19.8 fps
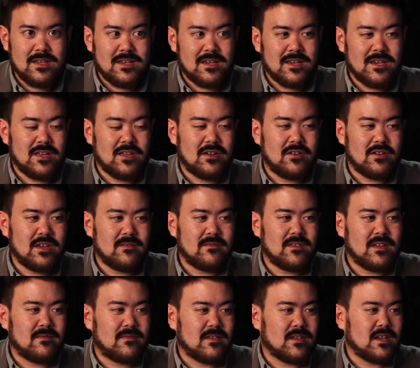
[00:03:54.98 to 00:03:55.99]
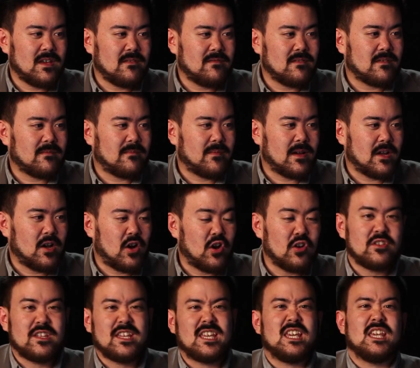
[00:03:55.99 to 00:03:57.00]
Even if my
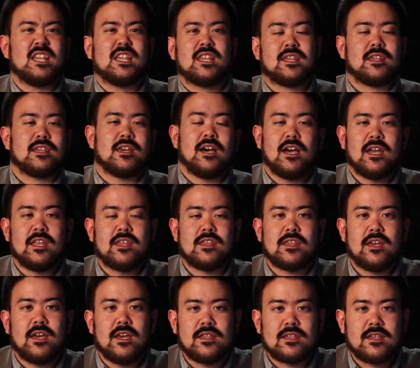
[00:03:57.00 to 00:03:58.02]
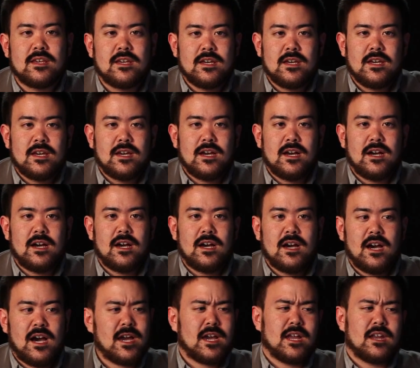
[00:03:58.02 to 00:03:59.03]
artiste side says
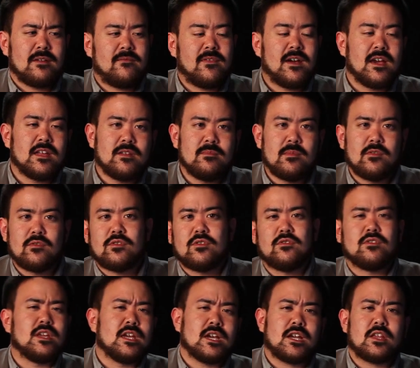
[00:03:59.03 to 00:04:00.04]
I gotta find the most unique